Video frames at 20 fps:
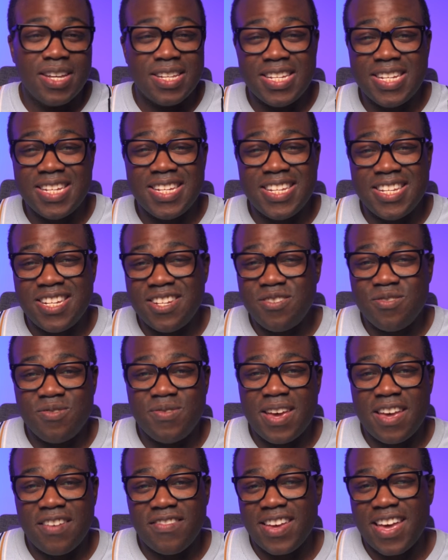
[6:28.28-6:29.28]
Did you
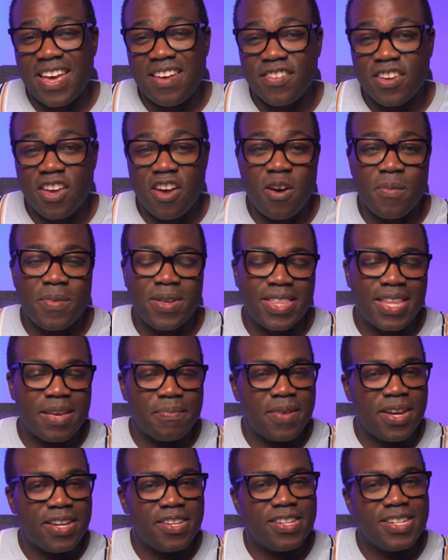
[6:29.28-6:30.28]
ever have a comment
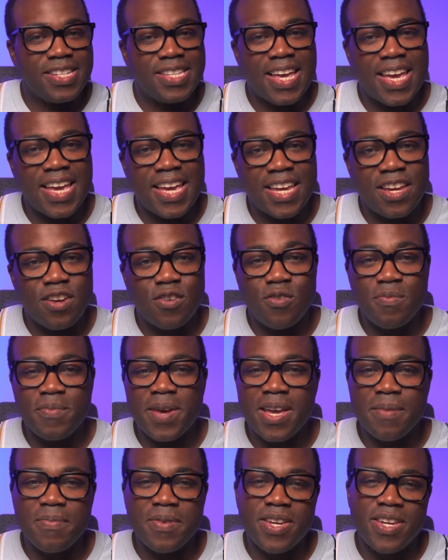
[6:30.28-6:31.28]
that made your day, or
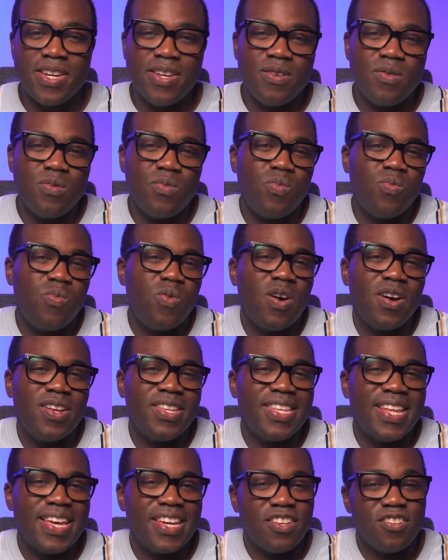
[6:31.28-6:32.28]
maybe
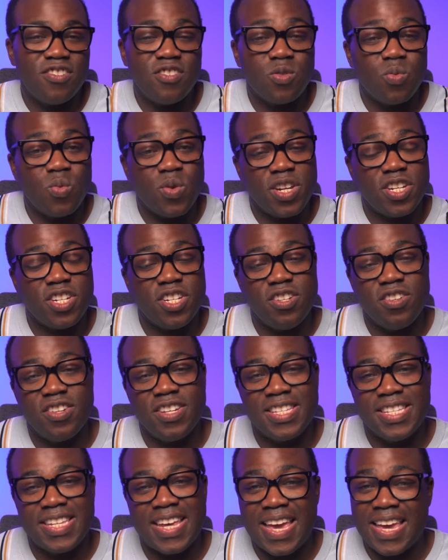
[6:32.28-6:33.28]
one that you just wish you
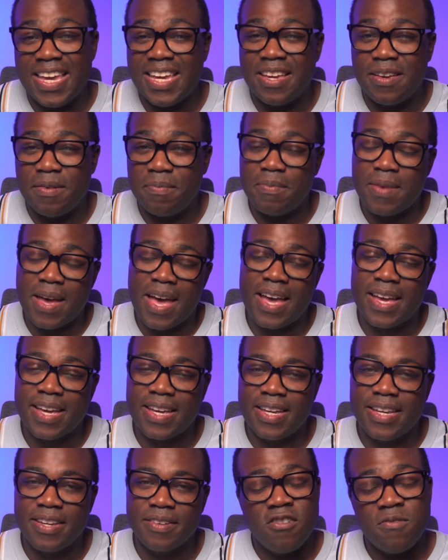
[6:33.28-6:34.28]
could take
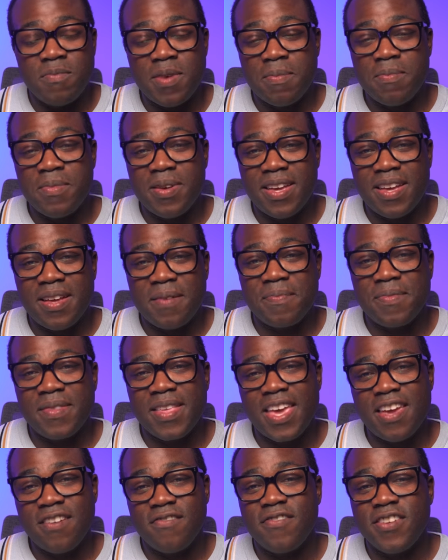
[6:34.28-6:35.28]
back? Remember,
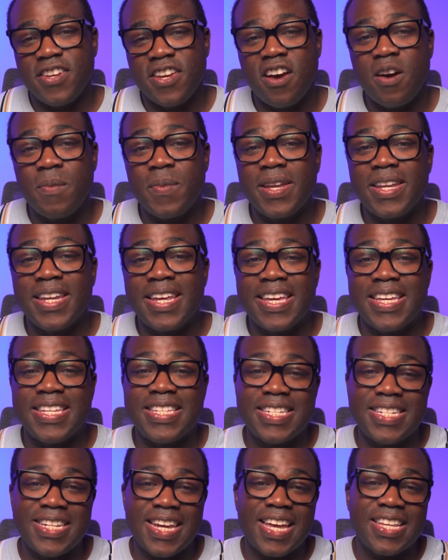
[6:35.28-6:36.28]
every comment
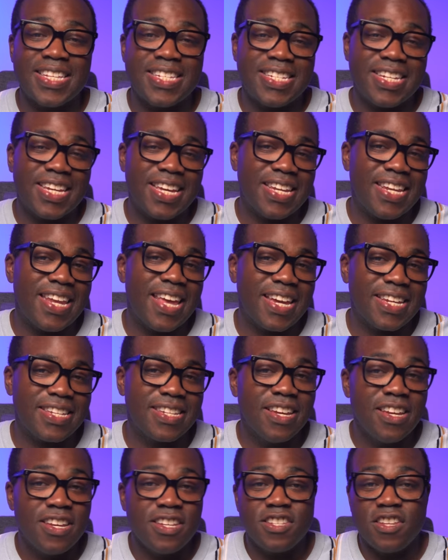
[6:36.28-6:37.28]
is a chance to
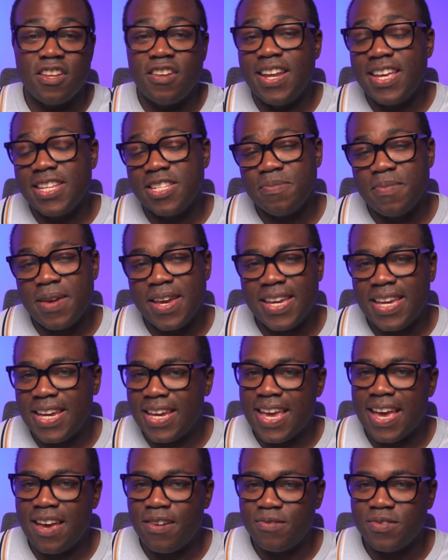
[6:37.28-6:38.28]
connect, so let's make
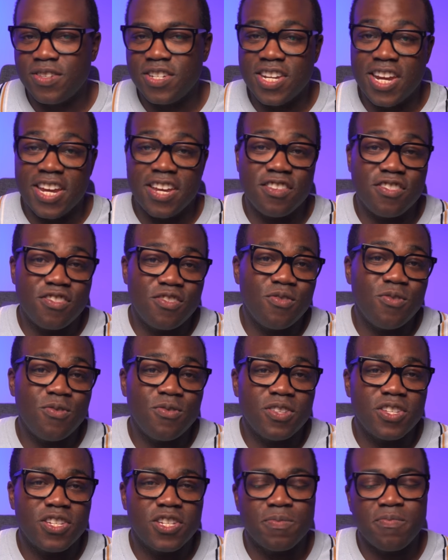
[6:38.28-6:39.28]
it count. Share your
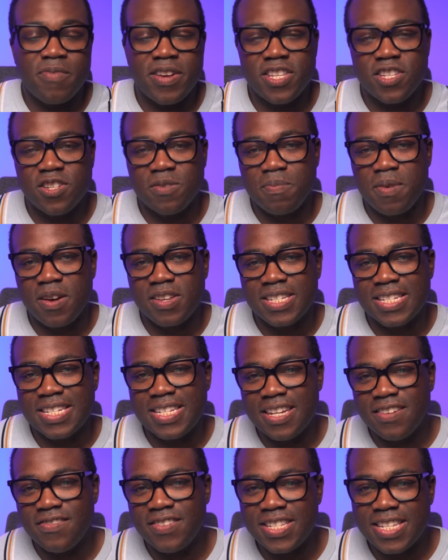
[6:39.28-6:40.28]
thoughts, spread some
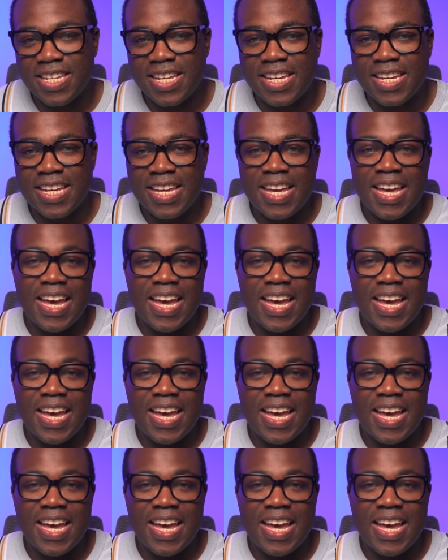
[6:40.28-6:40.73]
positivity,